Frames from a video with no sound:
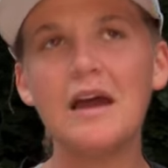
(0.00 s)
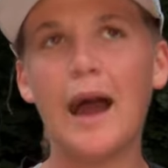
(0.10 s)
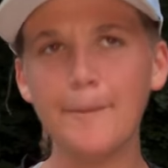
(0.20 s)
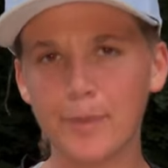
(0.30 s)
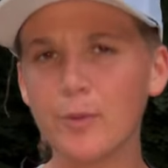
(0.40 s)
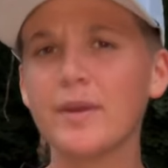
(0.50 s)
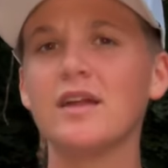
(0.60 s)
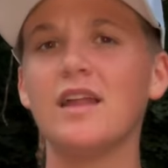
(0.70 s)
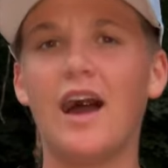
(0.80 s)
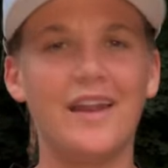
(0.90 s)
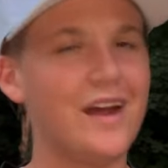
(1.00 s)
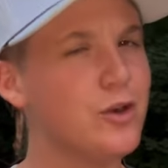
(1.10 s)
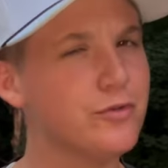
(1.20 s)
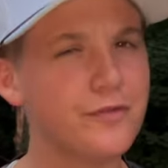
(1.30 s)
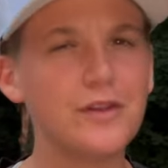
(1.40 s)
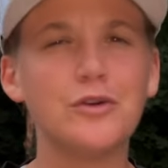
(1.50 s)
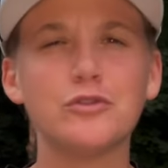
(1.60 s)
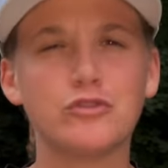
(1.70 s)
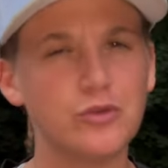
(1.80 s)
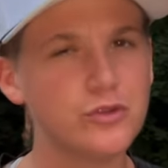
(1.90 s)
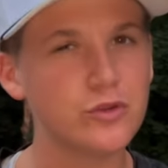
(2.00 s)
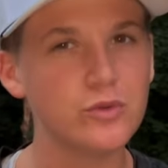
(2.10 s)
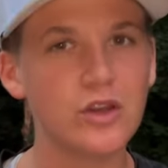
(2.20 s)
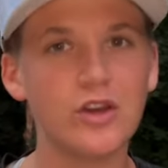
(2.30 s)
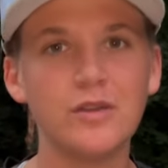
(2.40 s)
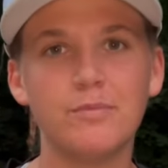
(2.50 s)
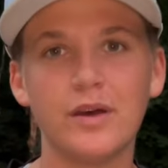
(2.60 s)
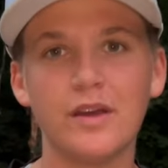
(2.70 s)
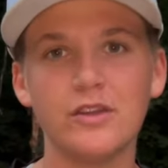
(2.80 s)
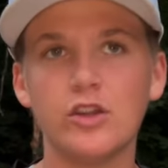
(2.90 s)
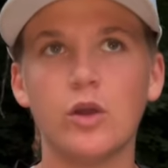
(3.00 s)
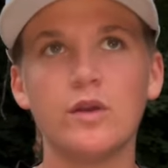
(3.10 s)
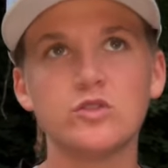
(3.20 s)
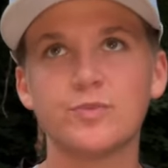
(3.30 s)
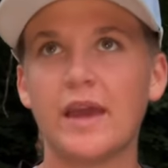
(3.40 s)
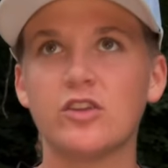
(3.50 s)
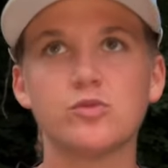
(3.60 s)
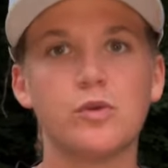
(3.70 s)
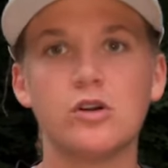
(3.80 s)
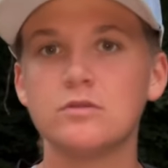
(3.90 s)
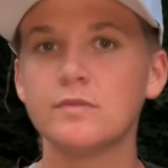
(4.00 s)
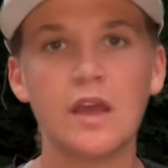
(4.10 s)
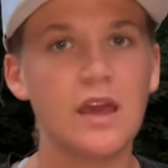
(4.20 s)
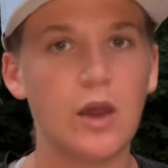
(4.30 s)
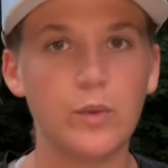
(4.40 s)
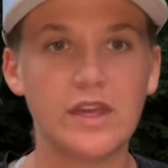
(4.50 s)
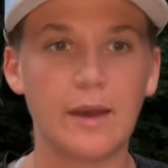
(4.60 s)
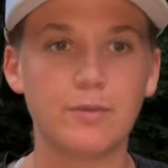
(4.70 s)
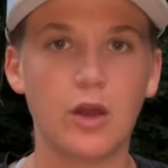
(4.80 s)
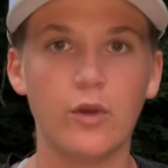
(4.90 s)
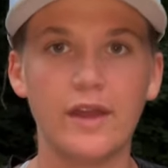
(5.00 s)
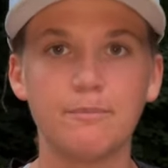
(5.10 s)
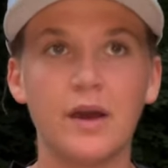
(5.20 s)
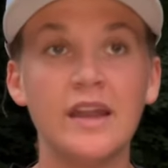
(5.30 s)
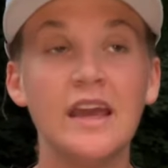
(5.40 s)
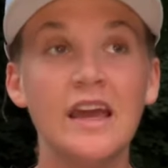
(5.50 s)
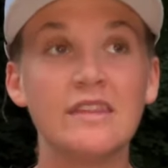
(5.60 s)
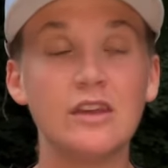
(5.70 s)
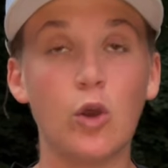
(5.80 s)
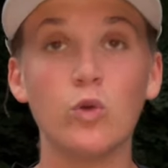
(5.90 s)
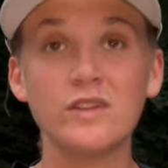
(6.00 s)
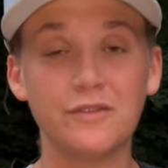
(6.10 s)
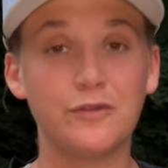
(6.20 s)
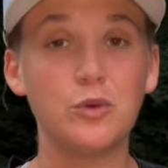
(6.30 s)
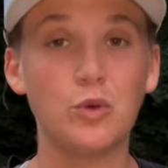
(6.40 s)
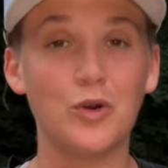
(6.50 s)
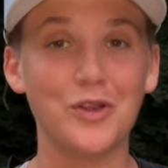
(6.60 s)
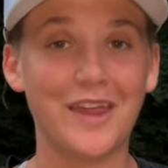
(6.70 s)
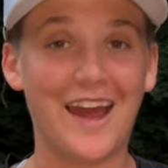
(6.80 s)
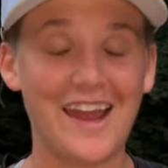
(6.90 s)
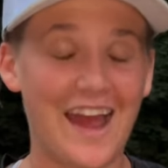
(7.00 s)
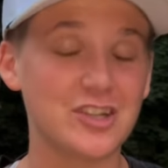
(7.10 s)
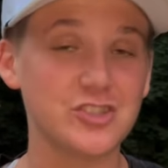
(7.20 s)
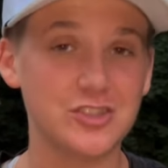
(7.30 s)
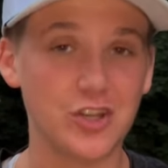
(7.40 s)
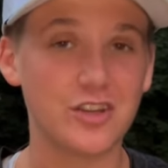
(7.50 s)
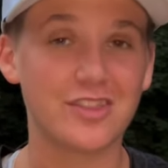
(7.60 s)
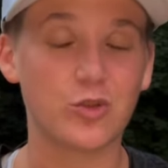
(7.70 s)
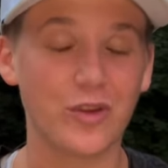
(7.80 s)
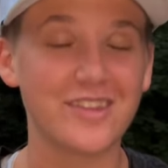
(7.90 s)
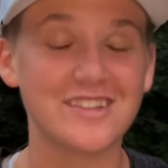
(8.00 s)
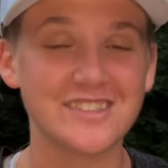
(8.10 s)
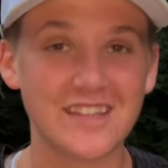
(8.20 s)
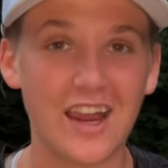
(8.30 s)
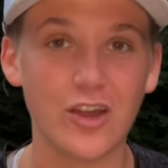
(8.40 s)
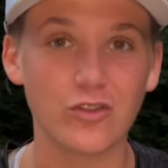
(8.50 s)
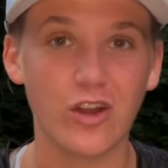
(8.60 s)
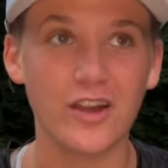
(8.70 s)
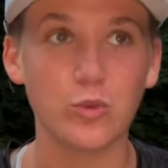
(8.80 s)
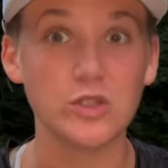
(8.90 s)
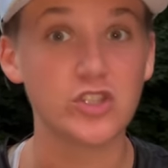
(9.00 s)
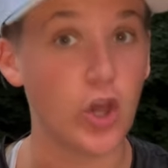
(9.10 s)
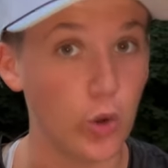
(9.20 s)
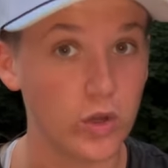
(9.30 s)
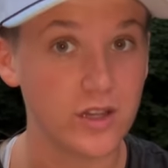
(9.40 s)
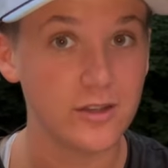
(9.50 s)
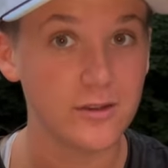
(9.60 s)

I'm burping a lot and I don't feel too, too good. But, you know, it was manageable and we kept going. But the only fuel that I actually took during this entire run was Coke.